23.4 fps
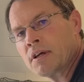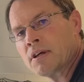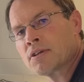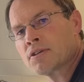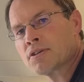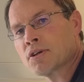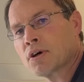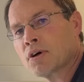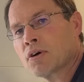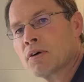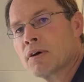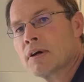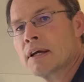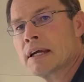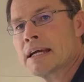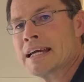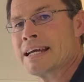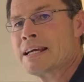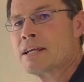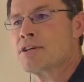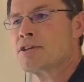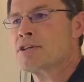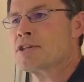So
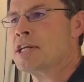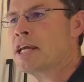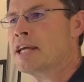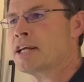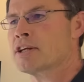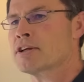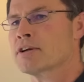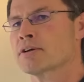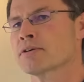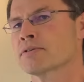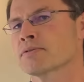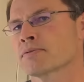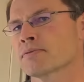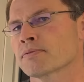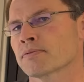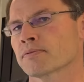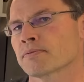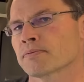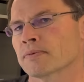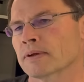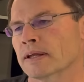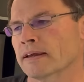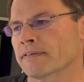if you're
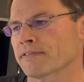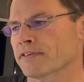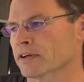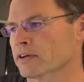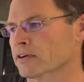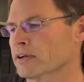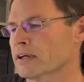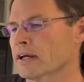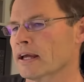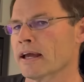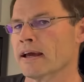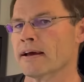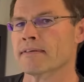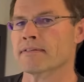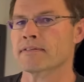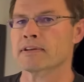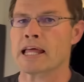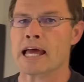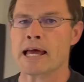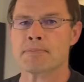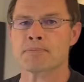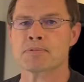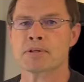going to have
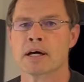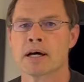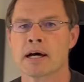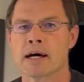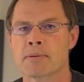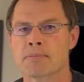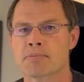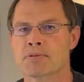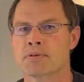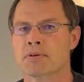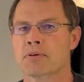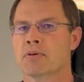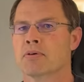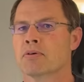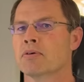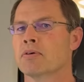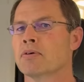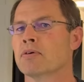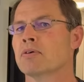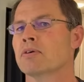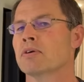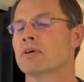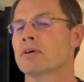laptops
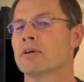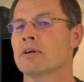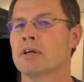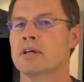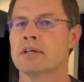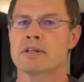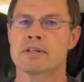or